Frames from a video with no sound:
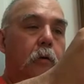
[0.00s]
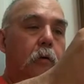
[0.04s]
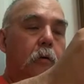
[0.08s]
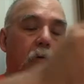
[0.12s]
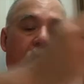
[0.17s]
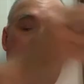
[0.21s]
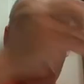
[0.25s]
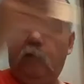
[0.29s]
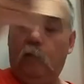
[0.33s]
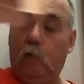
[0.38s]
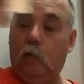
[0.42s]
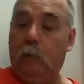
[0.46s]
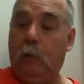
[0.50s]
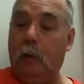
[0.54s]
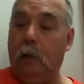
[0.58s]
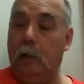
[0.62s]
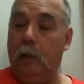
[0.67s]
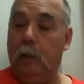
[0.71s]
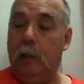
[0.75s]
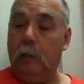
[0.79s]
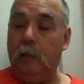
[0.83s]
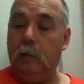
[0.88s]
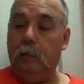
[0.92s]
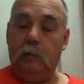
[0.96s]

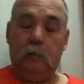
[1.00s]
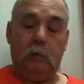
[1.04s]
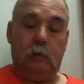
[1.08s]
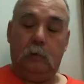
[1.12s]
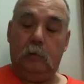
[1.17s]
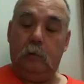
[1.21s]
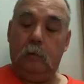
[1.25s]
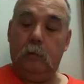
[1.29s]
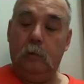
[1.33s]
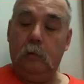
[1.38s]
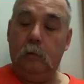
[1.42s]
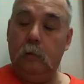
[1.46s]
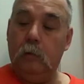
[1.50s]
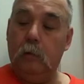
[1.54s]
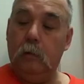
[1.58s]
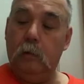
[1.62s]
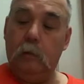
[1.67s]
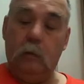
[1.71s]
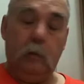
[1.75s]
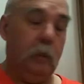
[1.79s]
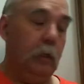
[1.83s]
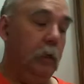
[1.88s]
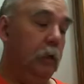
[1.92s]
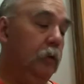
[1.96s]
4x8.
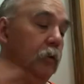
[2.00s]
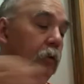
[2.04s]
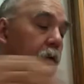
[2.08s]
Need two of